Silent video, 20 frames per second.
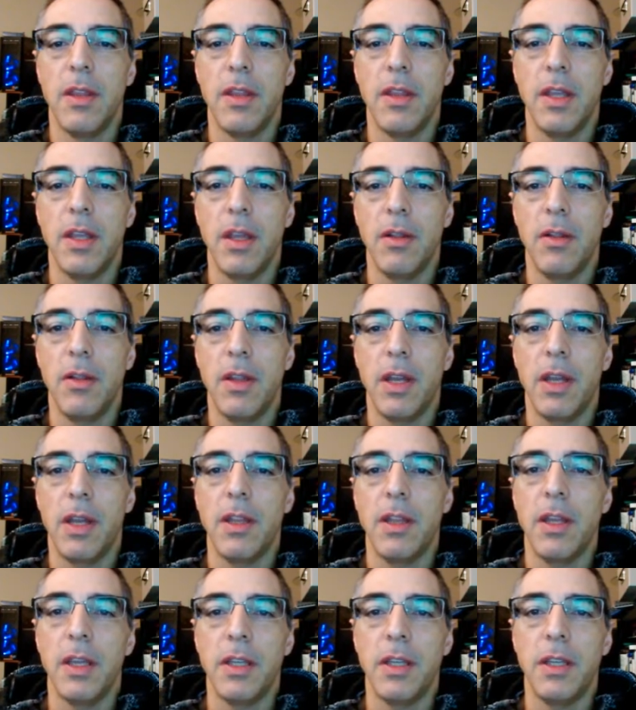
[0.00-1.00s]
the other thing
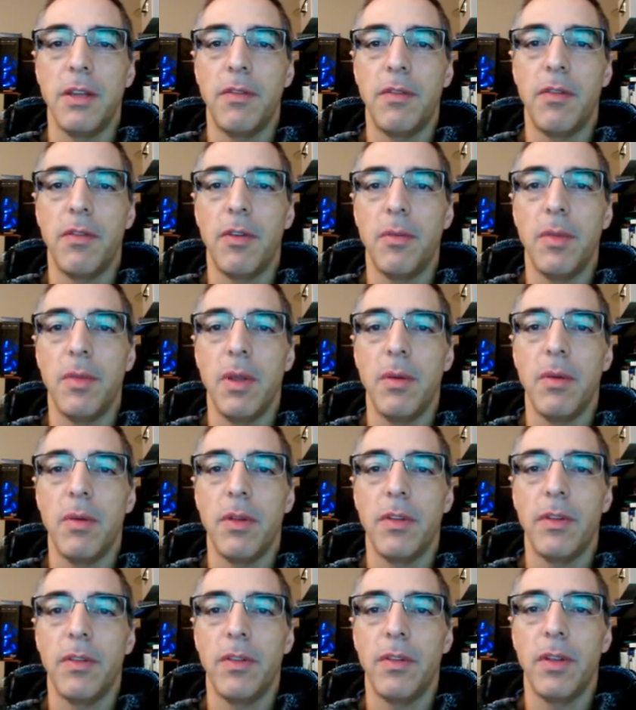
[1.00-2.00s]
I think it did for me
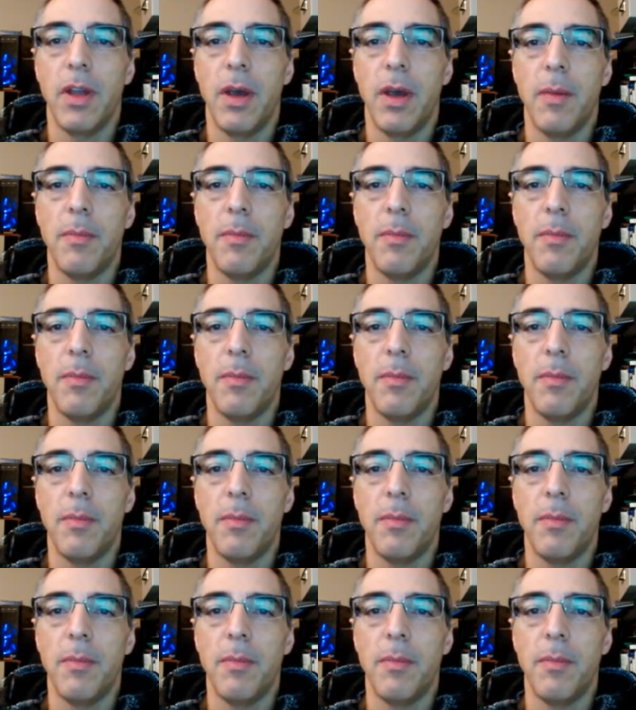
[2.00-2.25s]
was